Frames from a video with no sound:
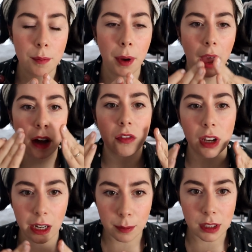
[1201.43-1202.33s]

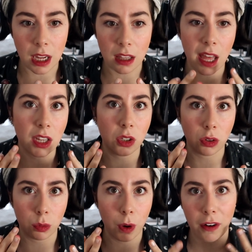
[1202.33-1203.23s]
perfect lipstick that
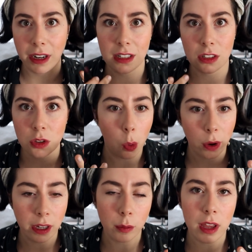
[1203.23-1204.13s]
you're worried
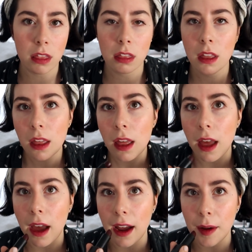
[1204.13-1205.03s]
talking with.
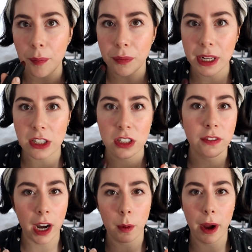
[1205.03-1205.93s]
It's just
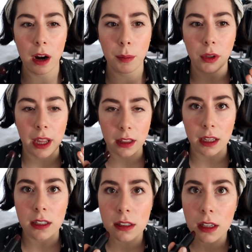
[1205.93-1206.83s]
very wearable like
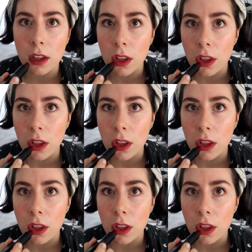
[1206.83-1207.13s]
this.